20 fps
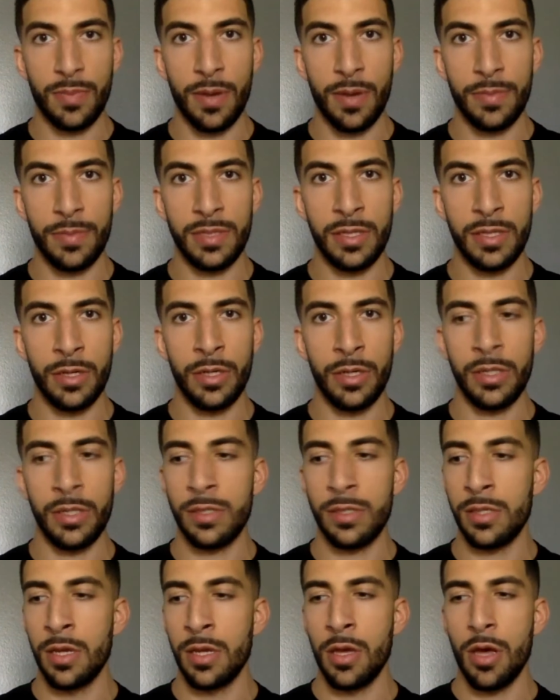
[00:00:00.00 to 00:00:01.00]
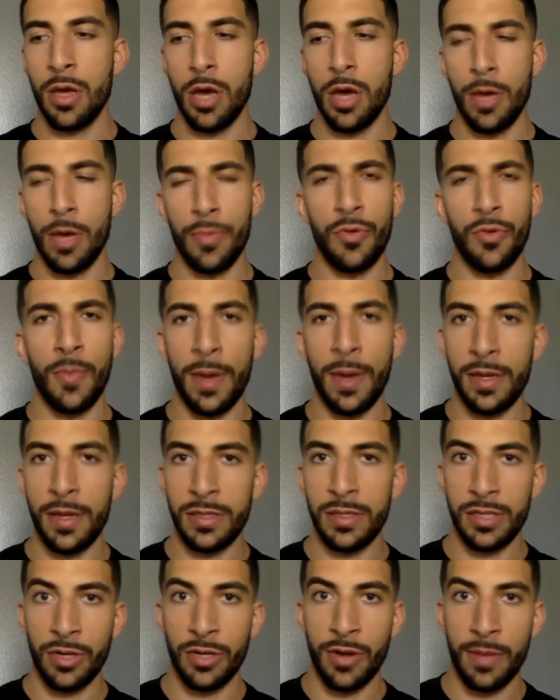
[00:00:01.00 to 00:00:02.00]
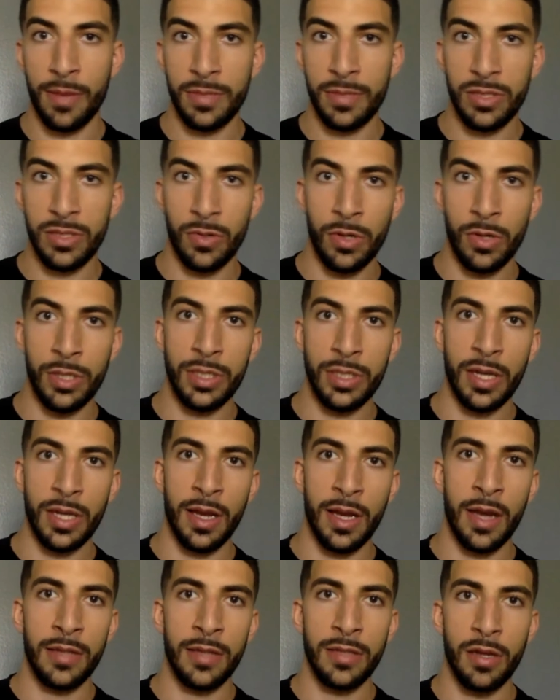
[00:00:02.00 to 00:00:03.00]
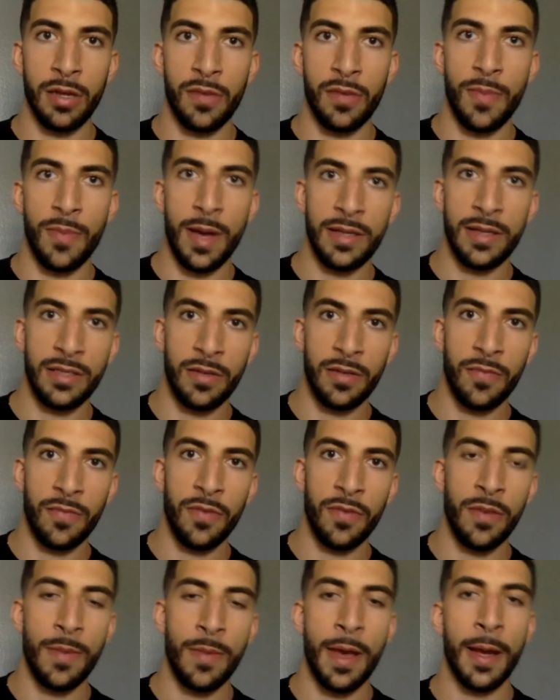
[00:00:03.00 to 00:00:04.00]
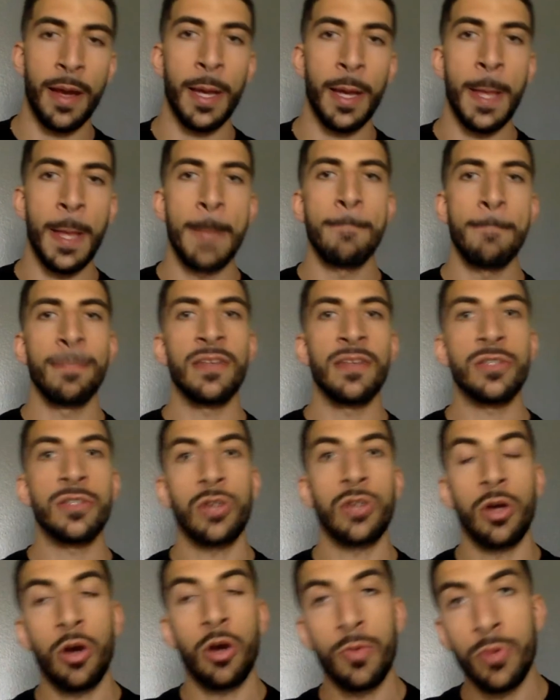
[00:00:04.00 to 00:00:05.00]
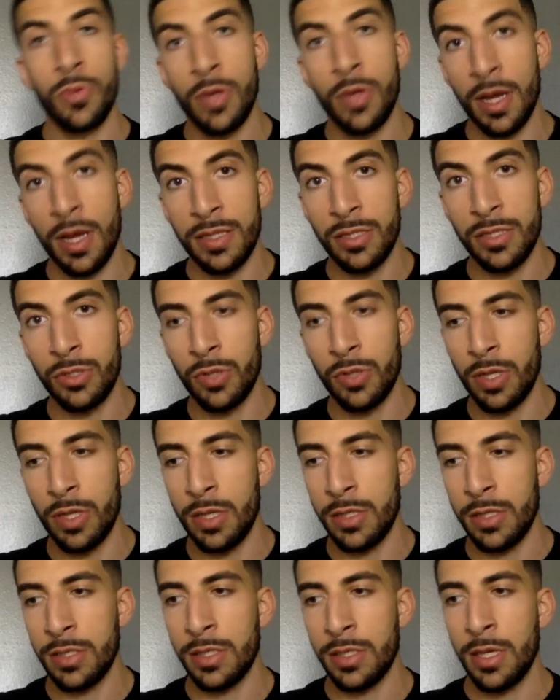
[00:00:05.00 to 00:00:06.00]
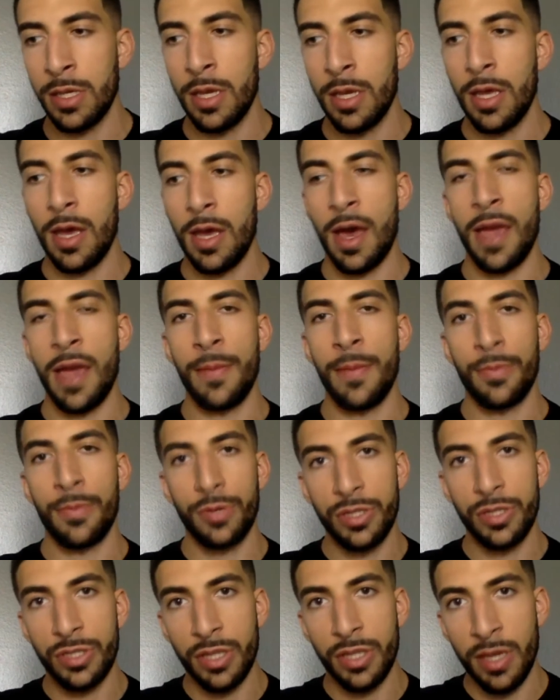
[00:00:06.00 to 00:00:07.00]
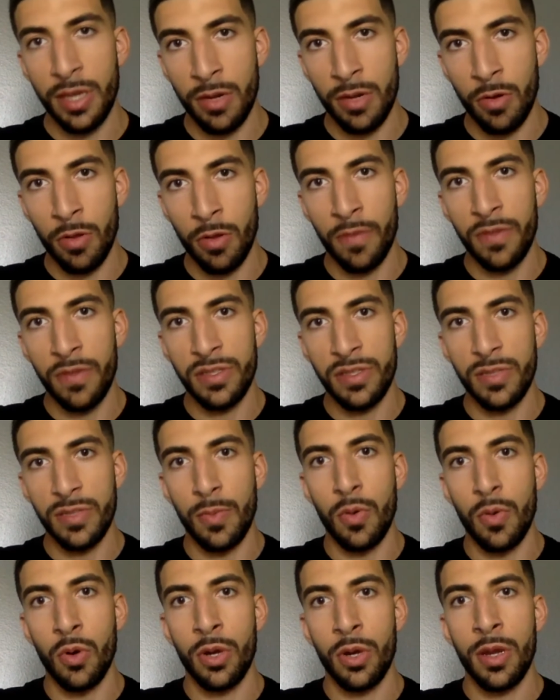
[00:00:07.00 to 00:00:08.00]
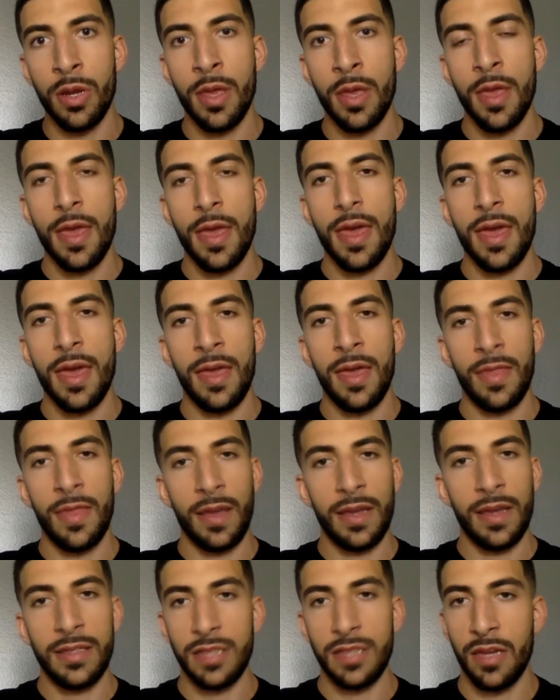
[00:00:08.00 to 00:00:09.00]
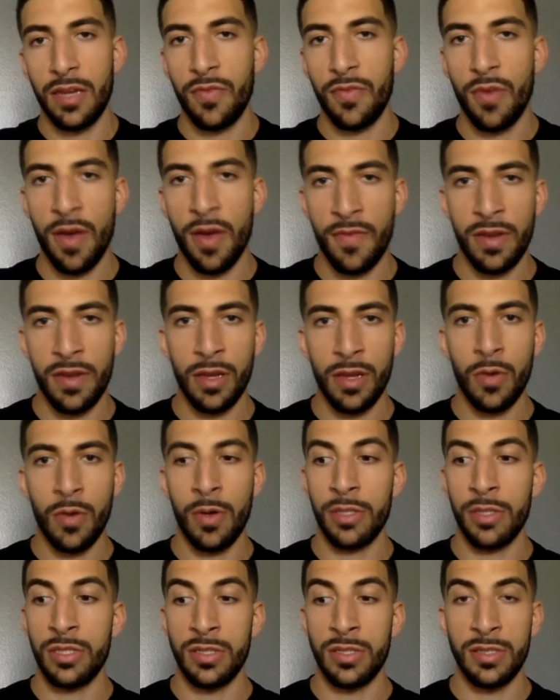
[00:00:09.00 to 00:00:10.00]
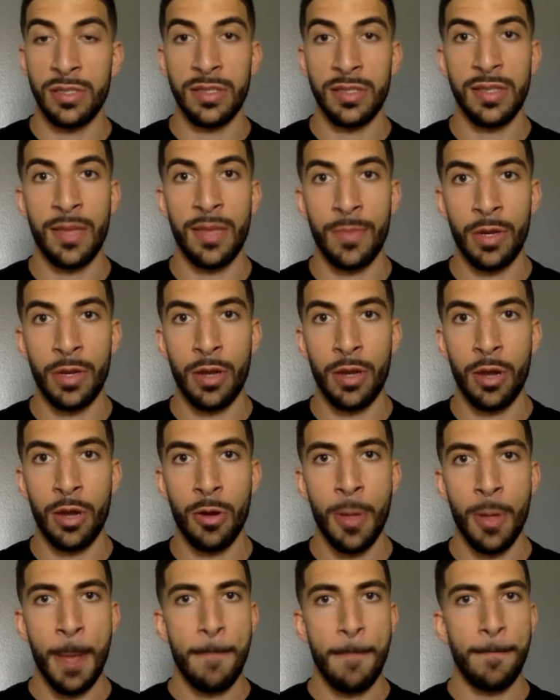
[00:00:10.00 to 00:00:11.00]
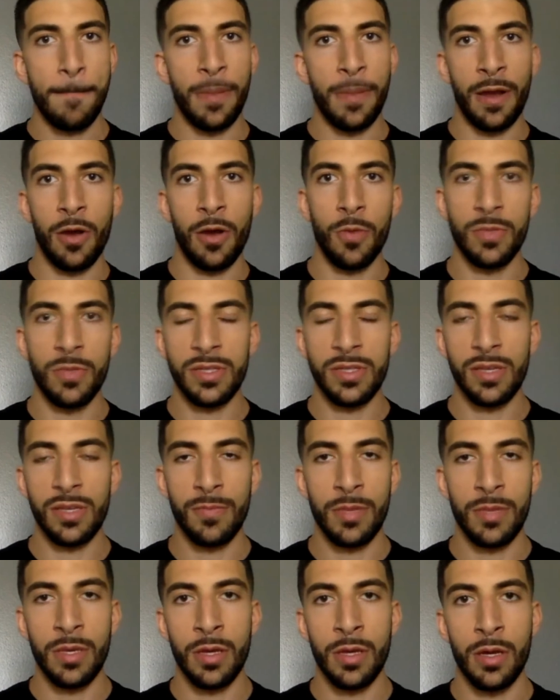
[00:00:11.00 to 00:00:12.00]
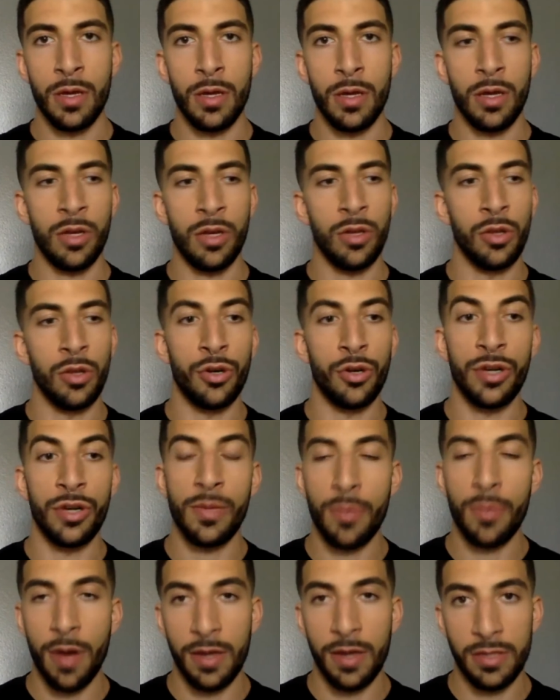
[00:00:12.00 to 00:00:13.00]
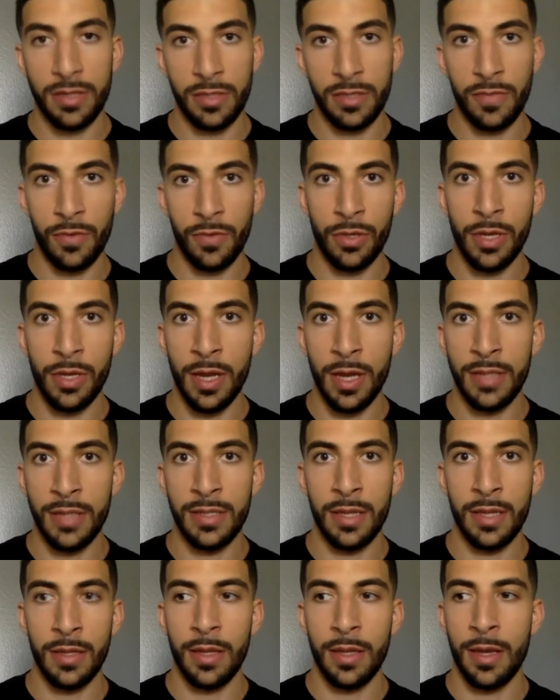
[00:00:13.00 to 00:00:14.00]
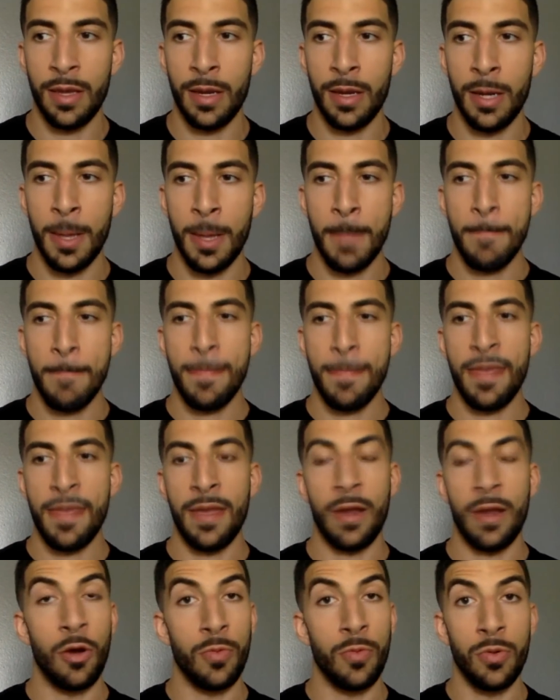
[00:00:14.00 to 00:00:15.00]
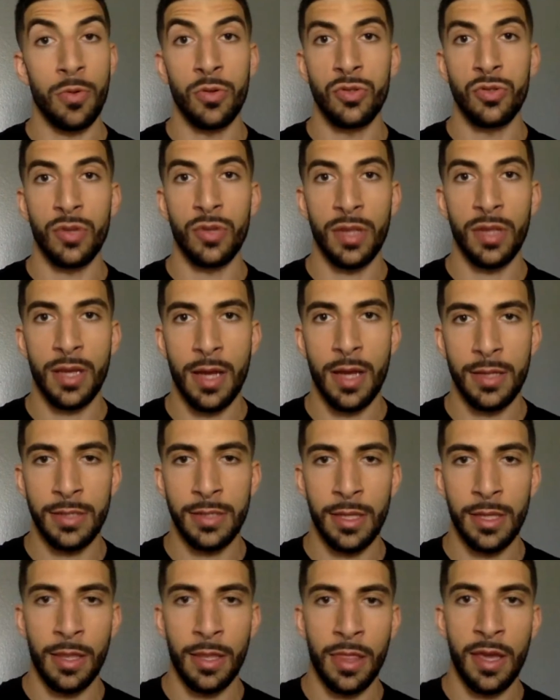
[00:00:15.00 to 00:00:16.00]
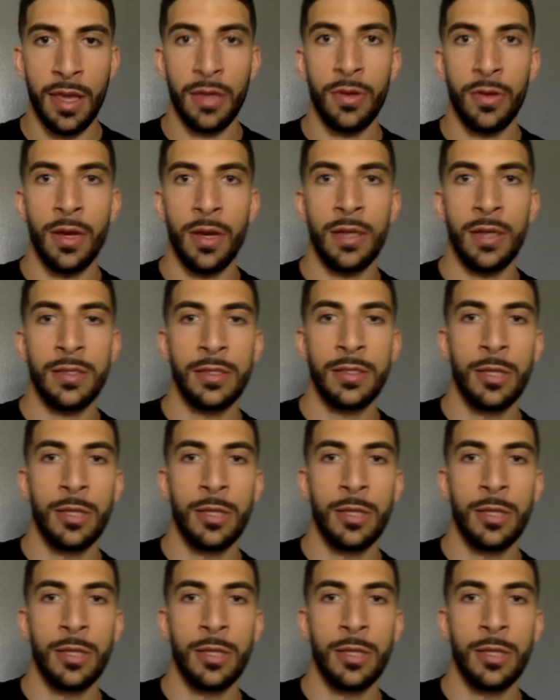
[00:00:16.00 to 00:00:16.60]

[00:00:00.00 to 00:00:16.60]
series through my Instagram stories, I got a ton of positive feedback. So I hope you guys enjoy this. I appreciate all of the support. And like I said, if you have any questions, just let me know. But I hope this can be a good learning process for you guys out there. And I hope you enjoy the content. Thank you, guys.